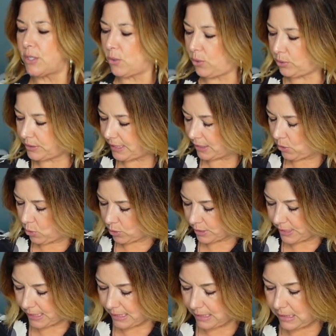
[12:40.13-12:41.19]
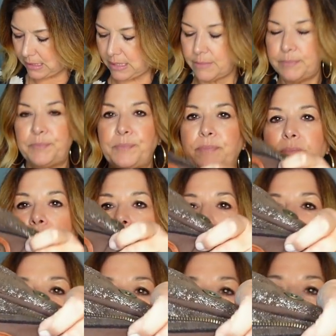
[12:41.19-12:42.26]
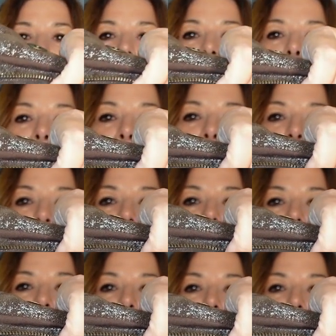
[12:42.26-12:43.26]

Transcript: the Holding Horses um,